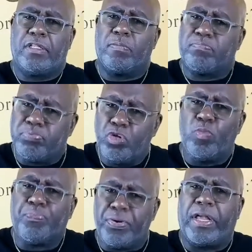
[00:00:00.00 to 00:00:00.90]
The
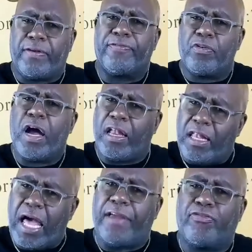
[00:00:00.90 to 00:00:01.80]
blueprint for our
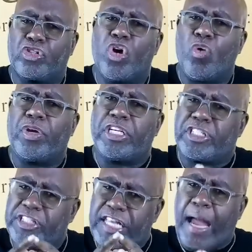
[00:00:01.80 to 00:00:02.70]
life was already
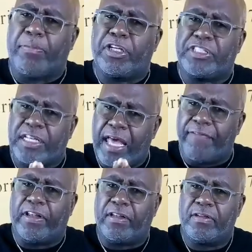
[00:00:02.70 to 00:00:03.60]
established in
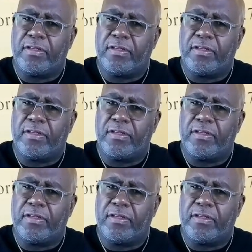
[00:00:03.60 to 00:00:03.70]
heaven.